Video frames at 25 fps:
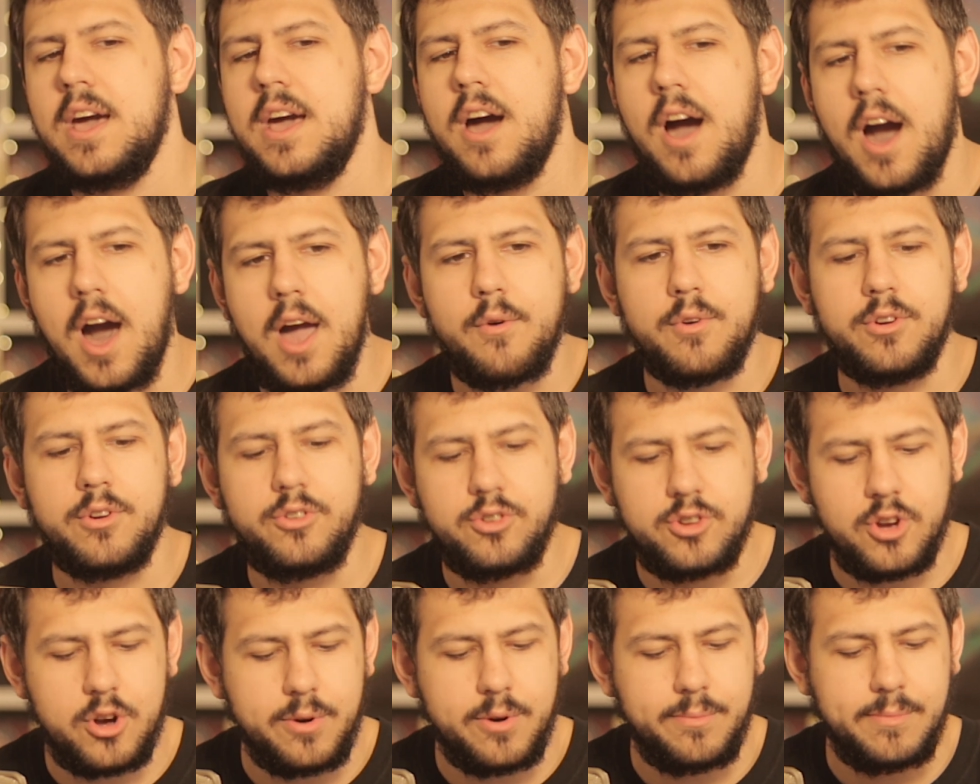
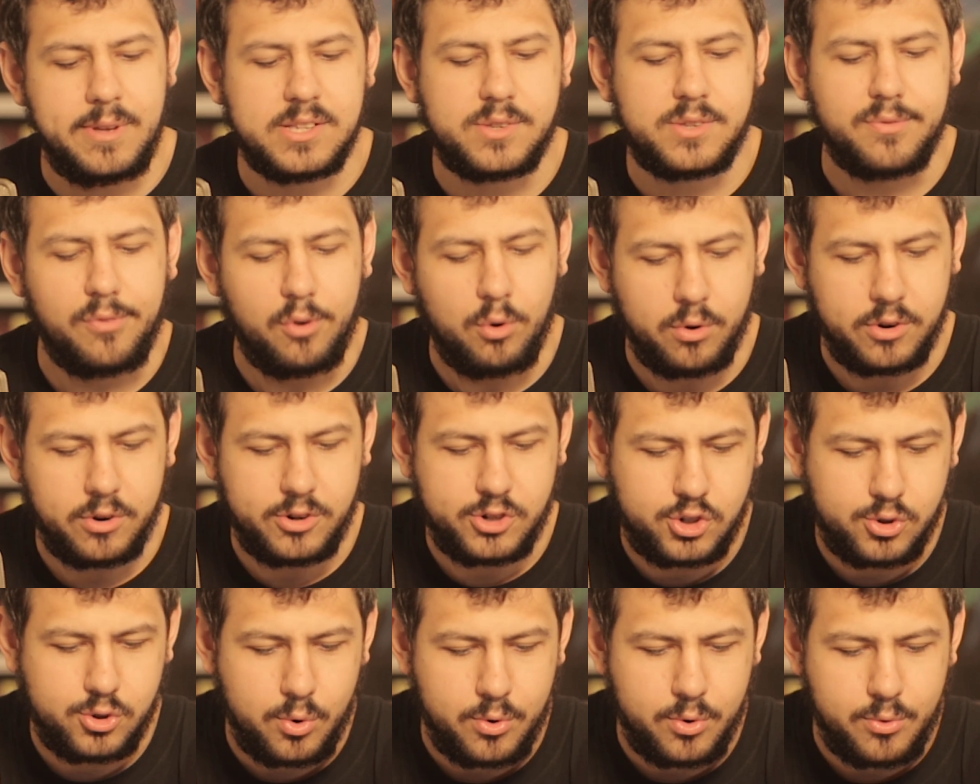Iron Dome is for
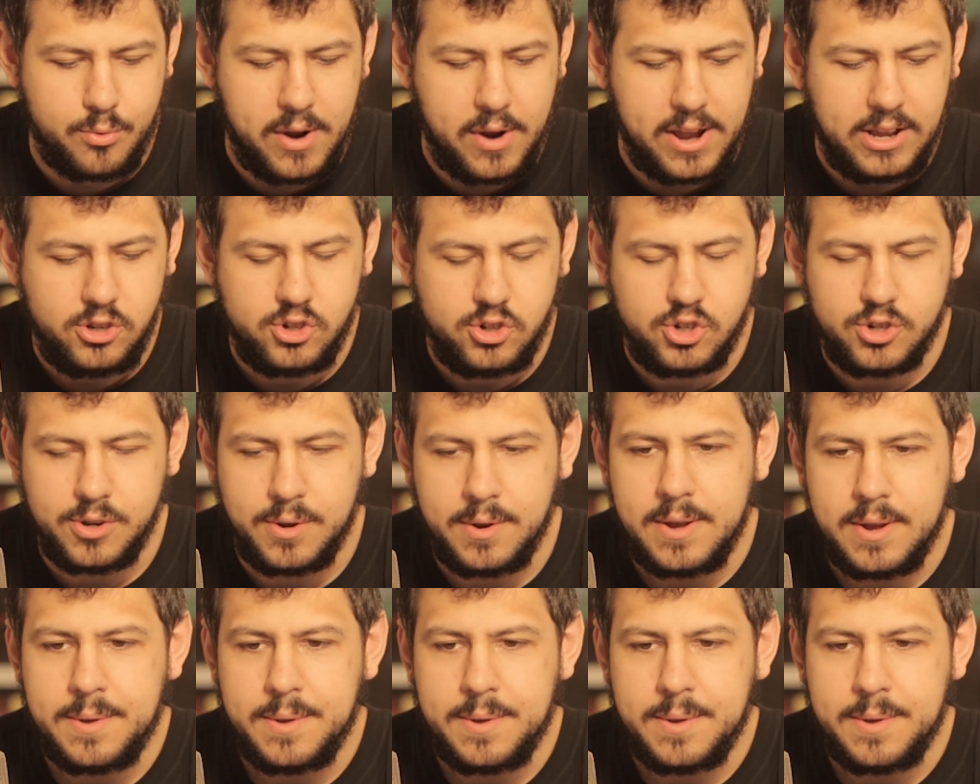short-range,